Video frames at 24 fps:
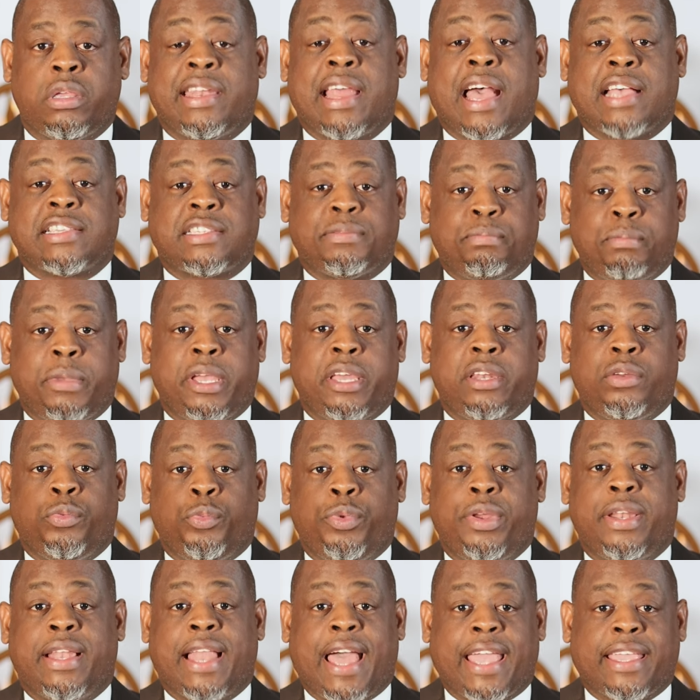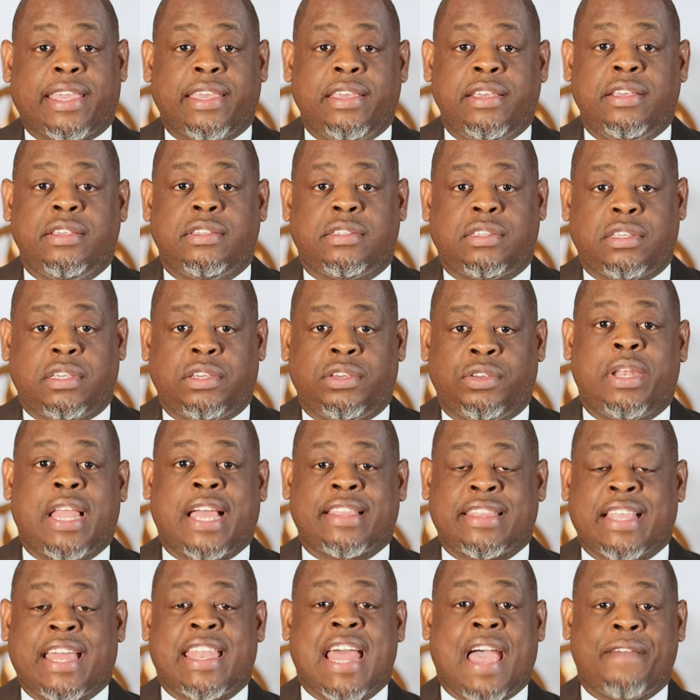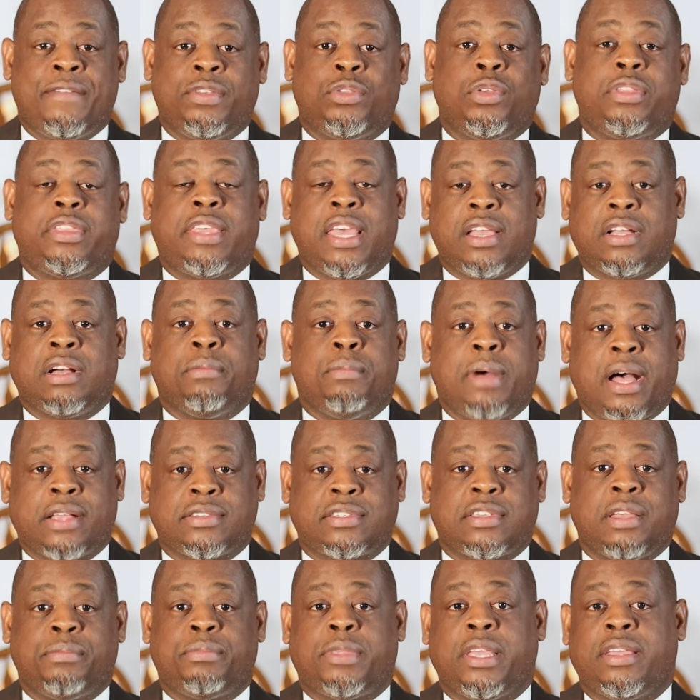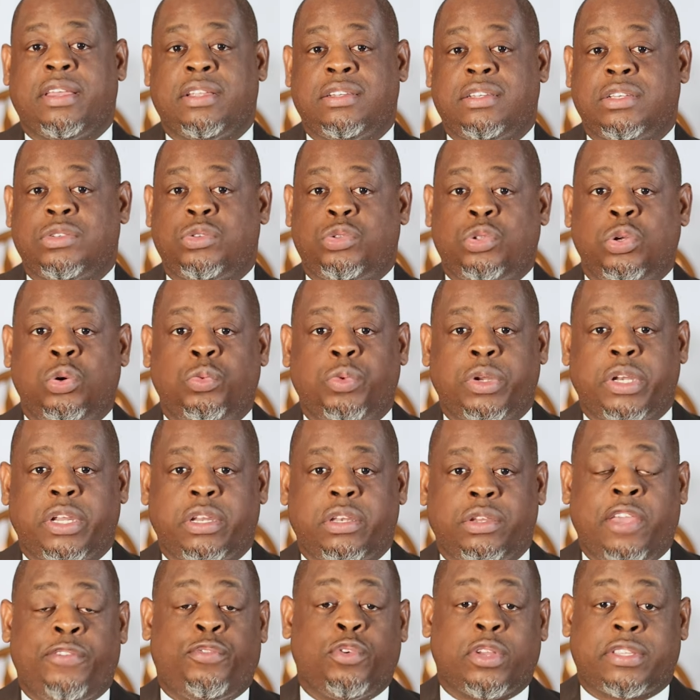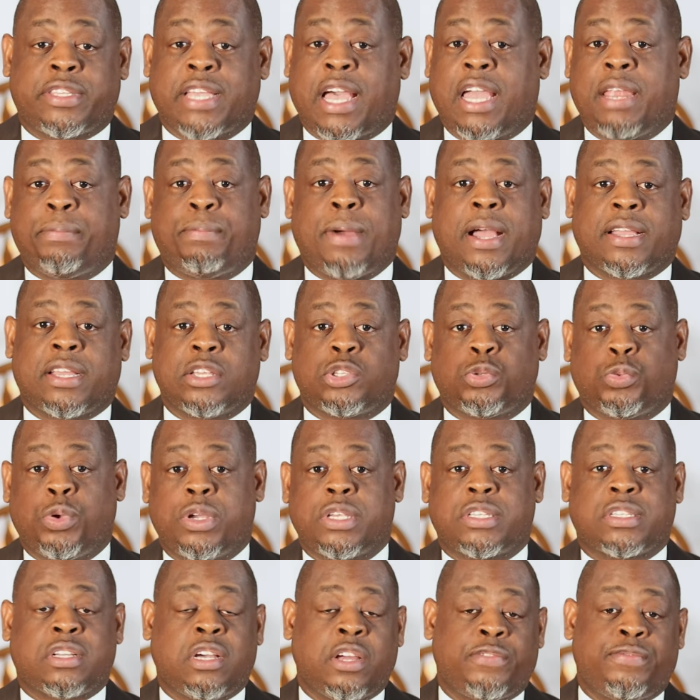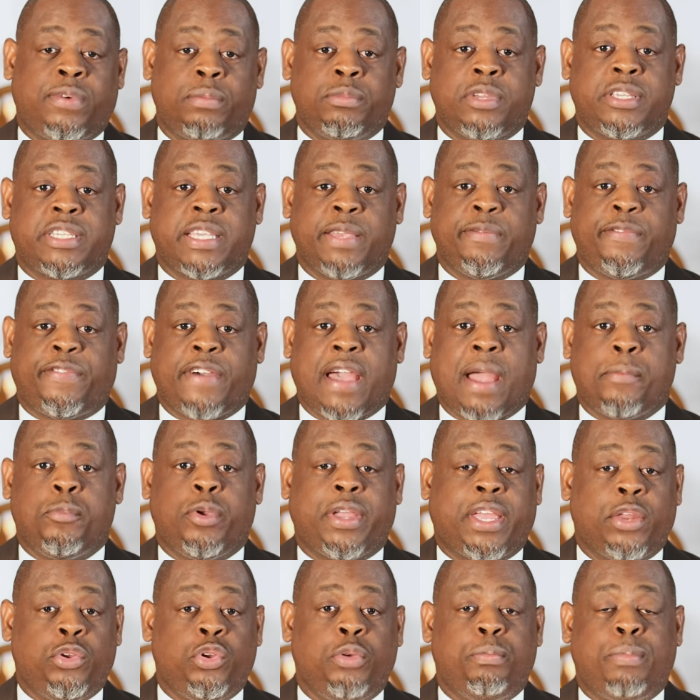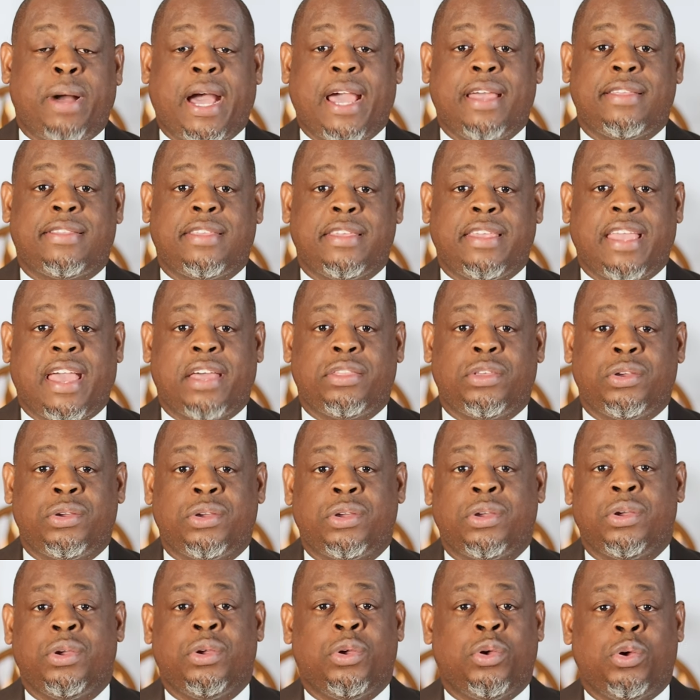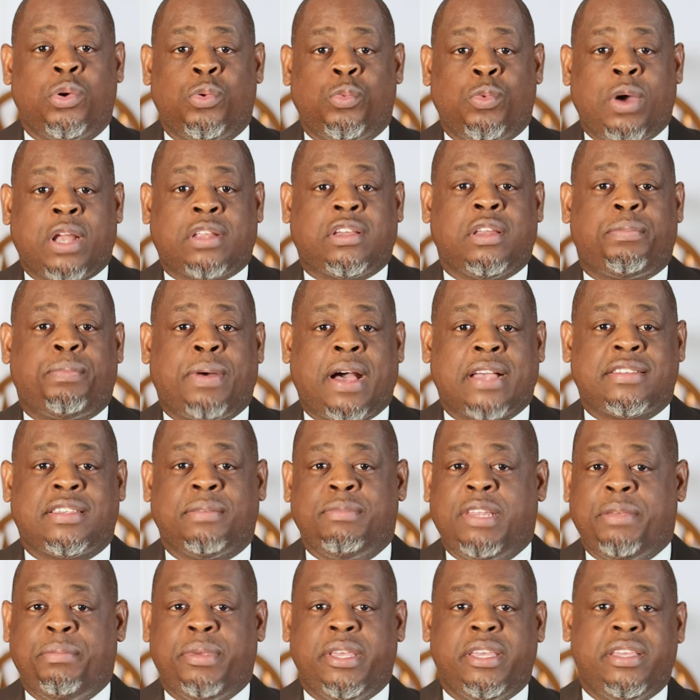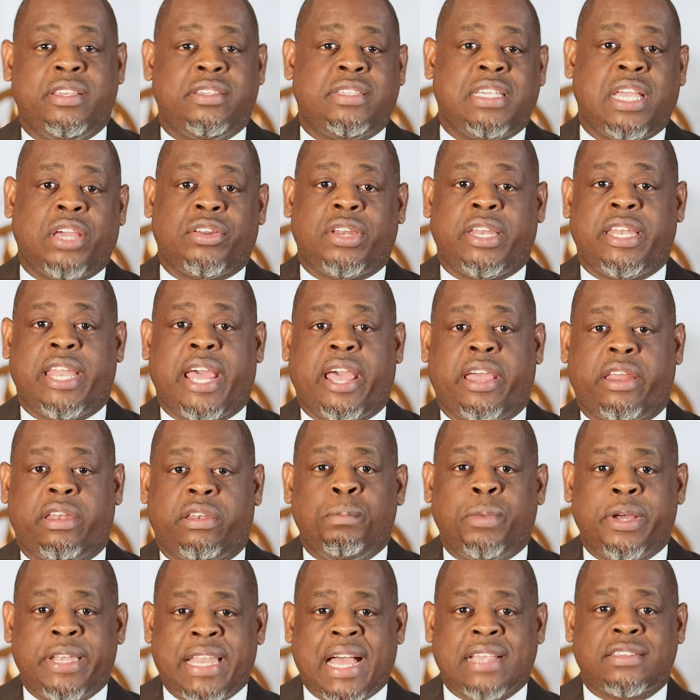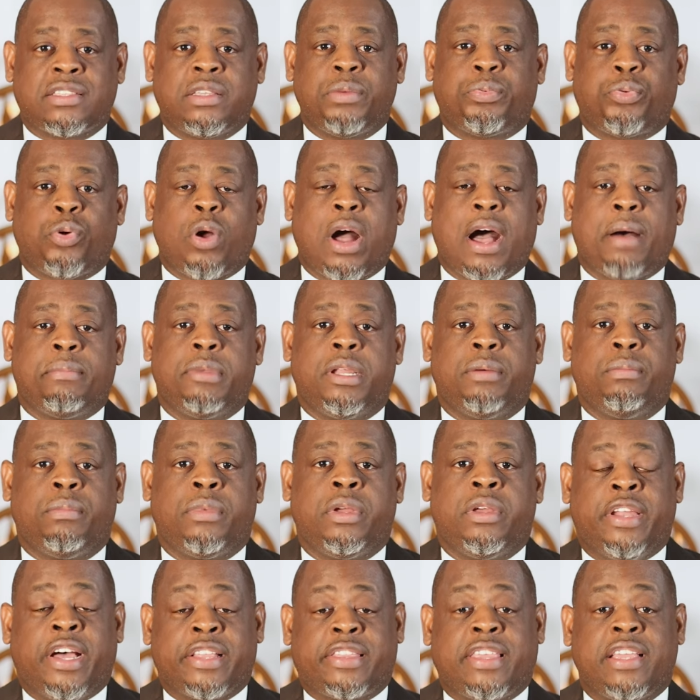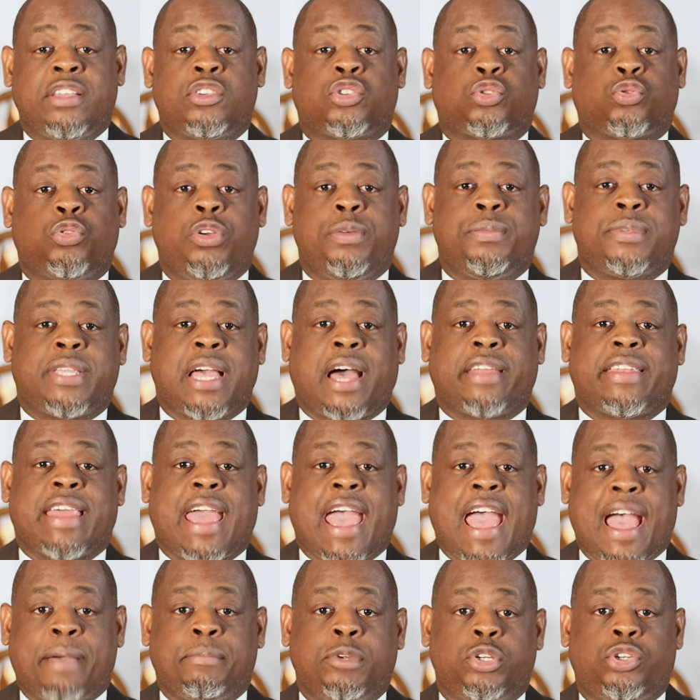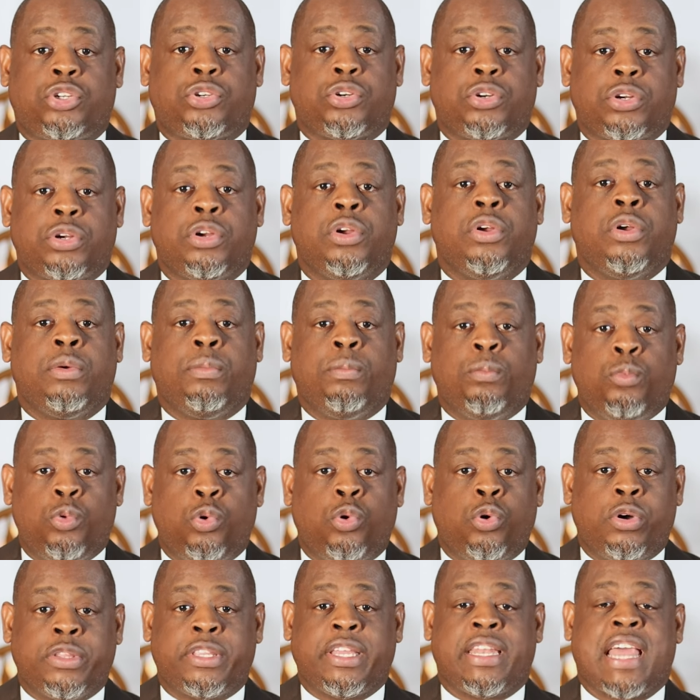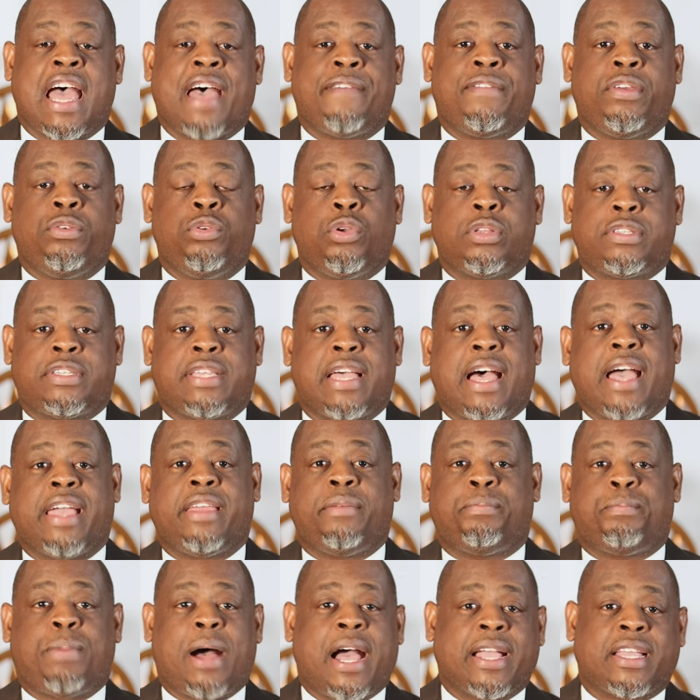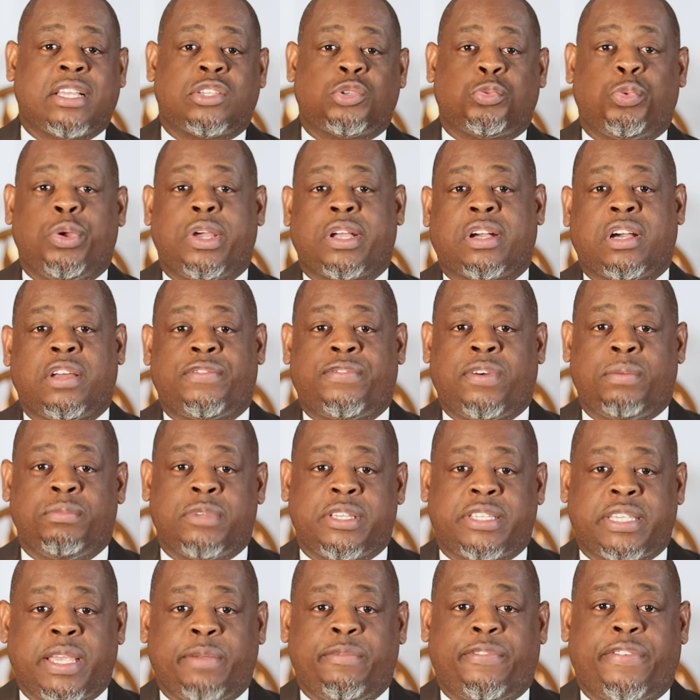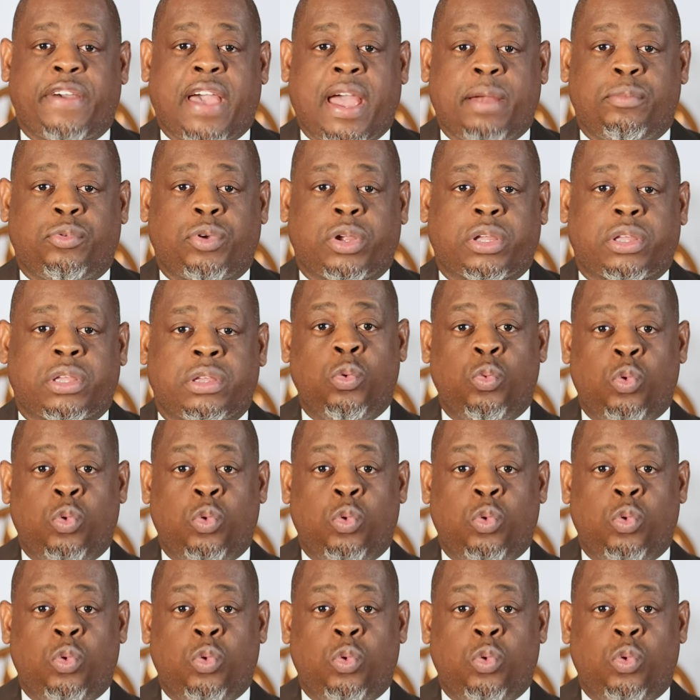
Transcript: And as men, we like easy. We like not having to think about something and just doing it. If your tie and pocket square is cut from the same fabric and you buy it together, what could possibly be easier than that? But that's the problem. Nothing screams out amateur more than having your tie and pocket square cut from the same fabric.